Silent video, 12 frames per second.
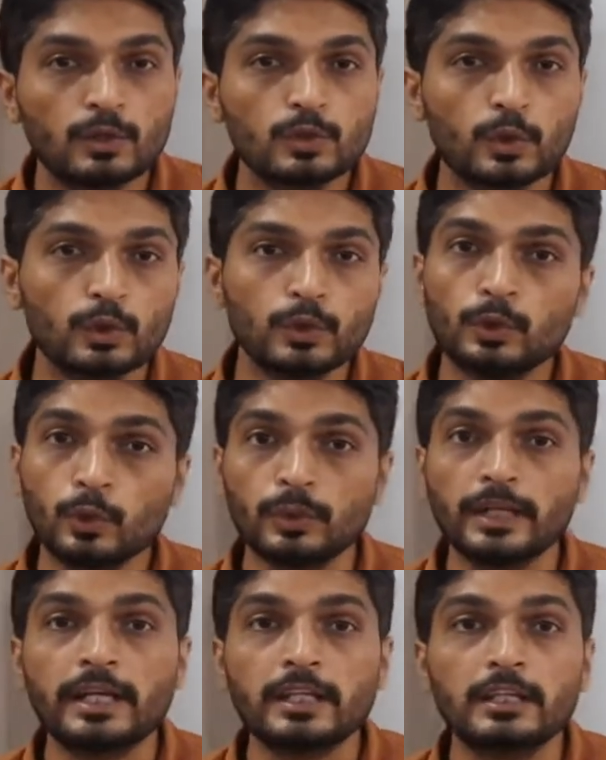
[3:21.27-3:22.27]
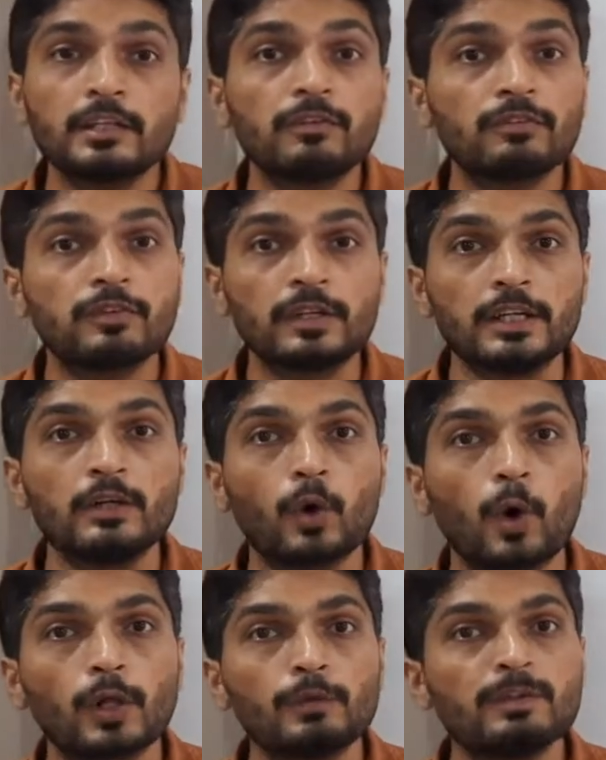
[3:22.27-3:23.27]
So you know that in a field
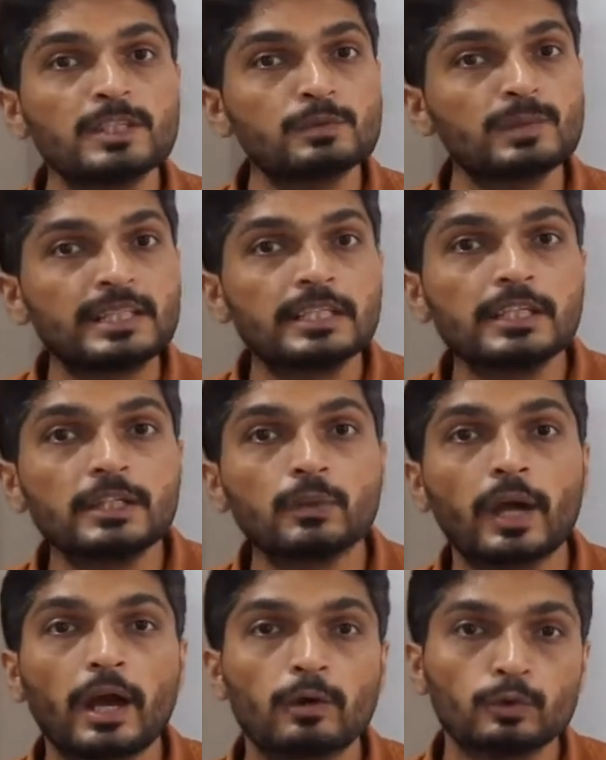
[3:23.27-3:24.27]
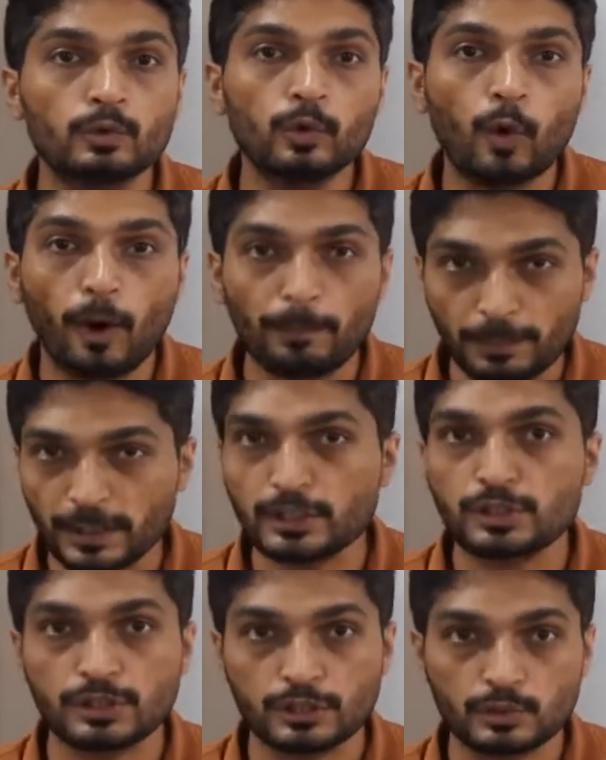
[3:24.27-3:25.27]
always we need to have two
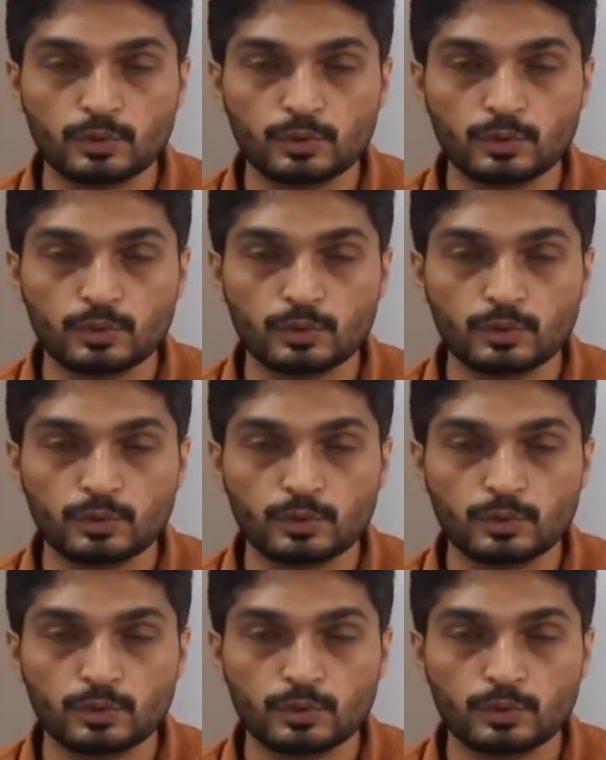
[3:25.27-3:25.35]
operations.